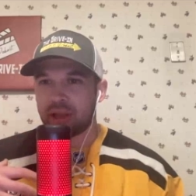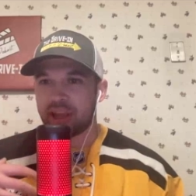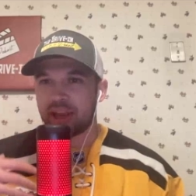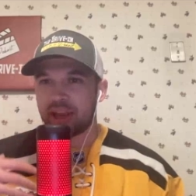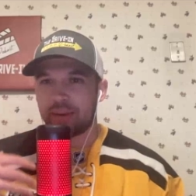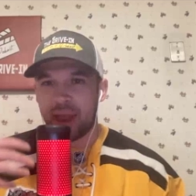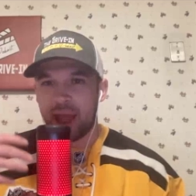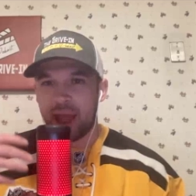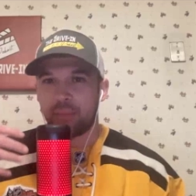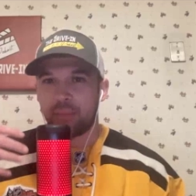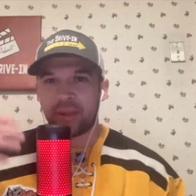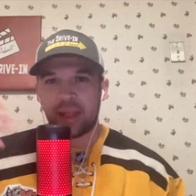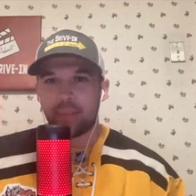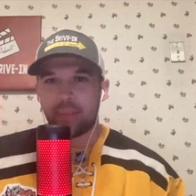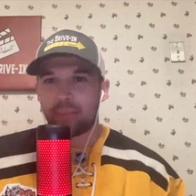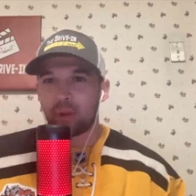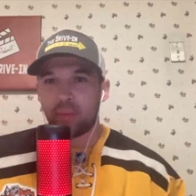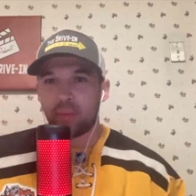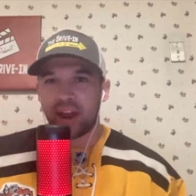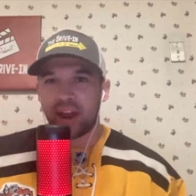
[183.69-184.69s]
can now be
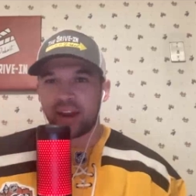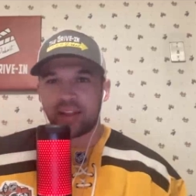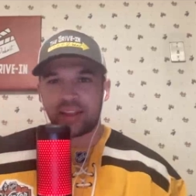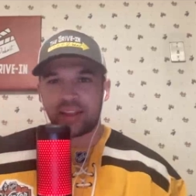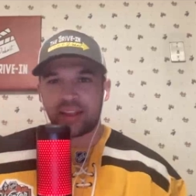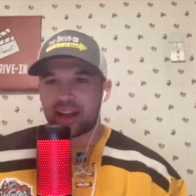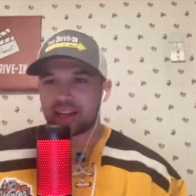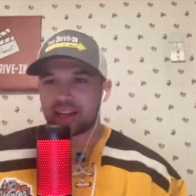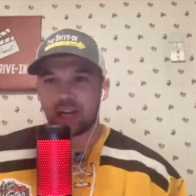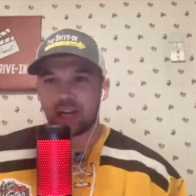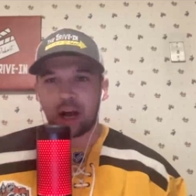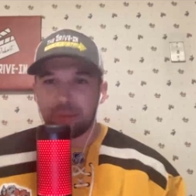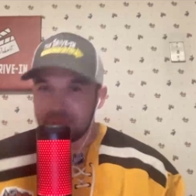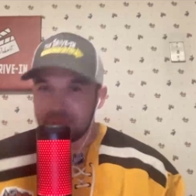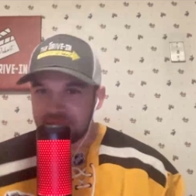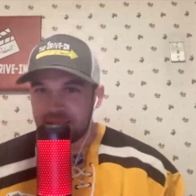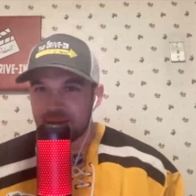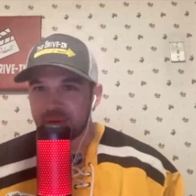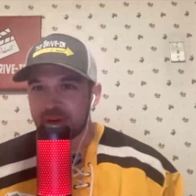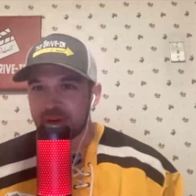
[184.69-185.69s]
implemented in the next
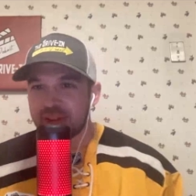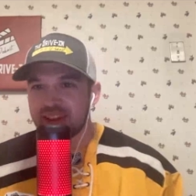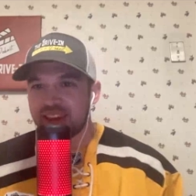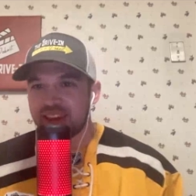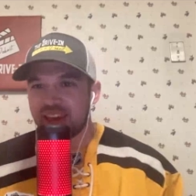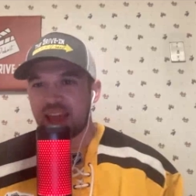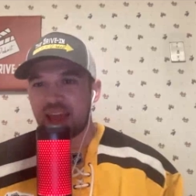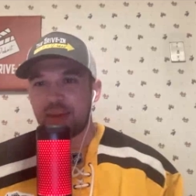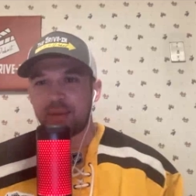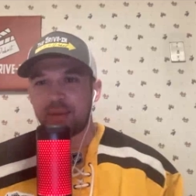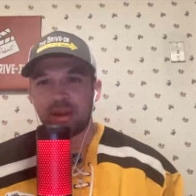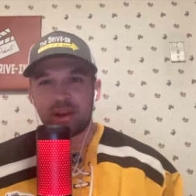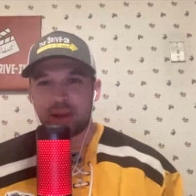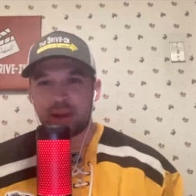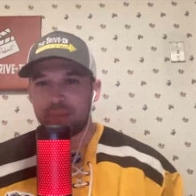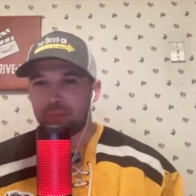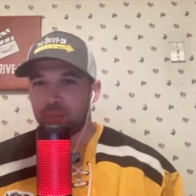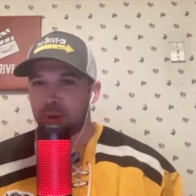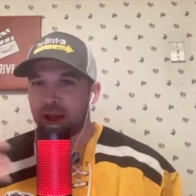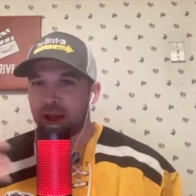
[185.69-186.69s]
update for the game, and you
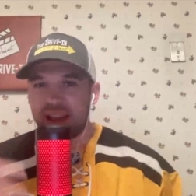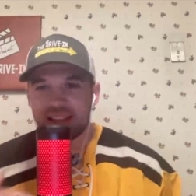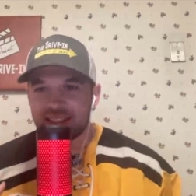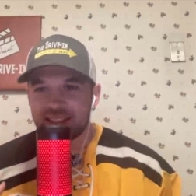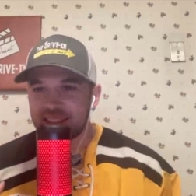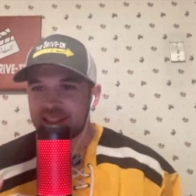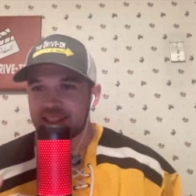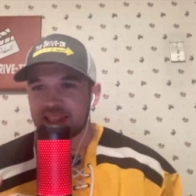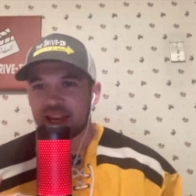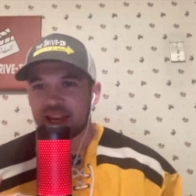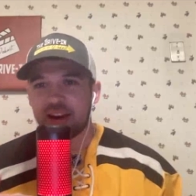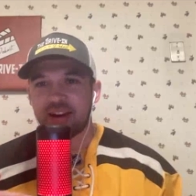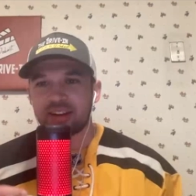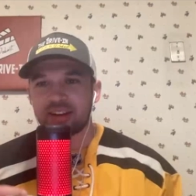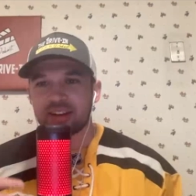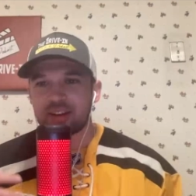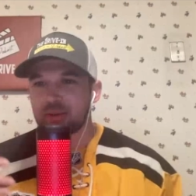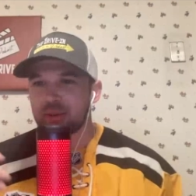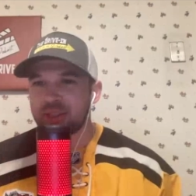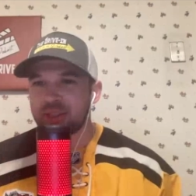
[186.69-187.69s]
can play as these characters?